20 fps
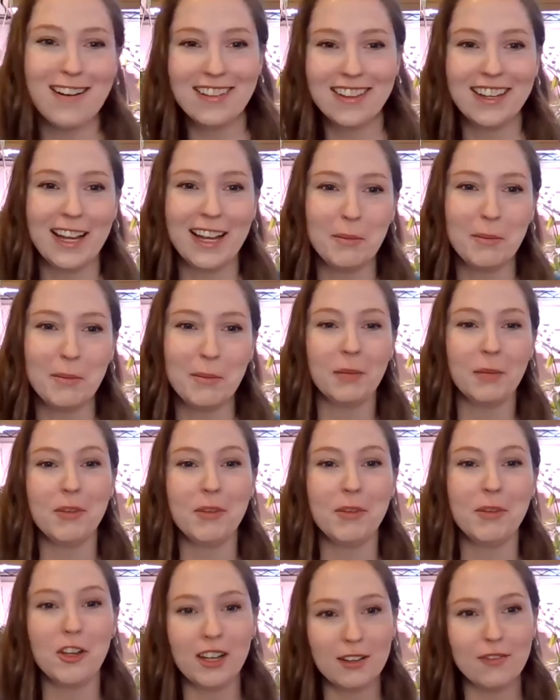and I am the
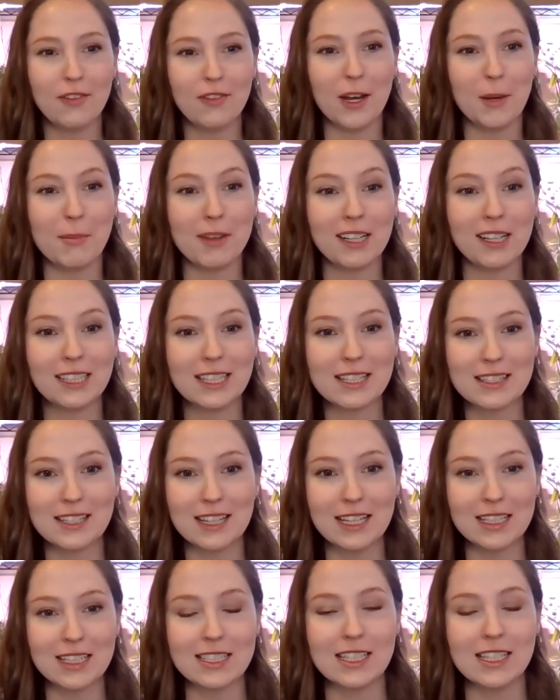community environmentalist
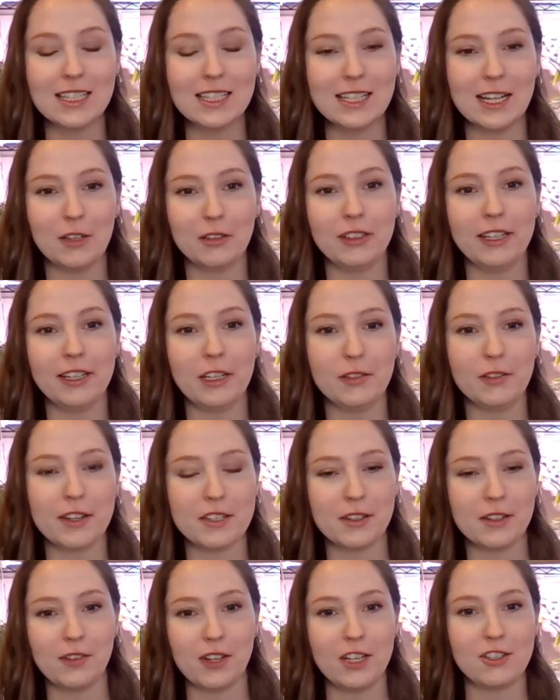at T-Town Lake
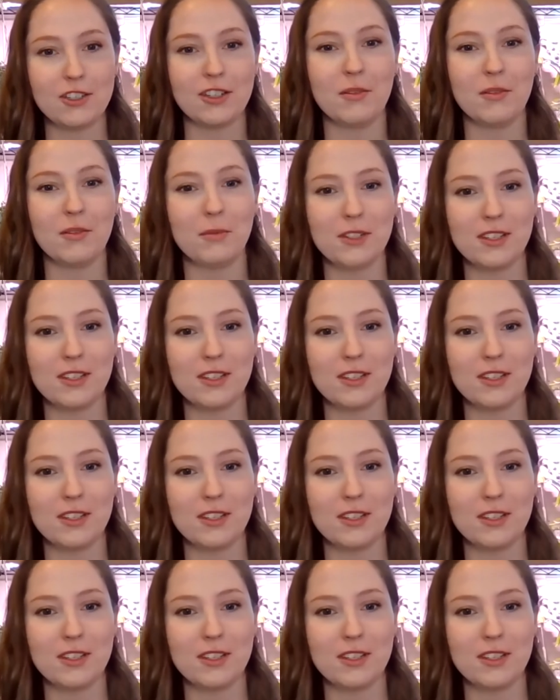Reservation,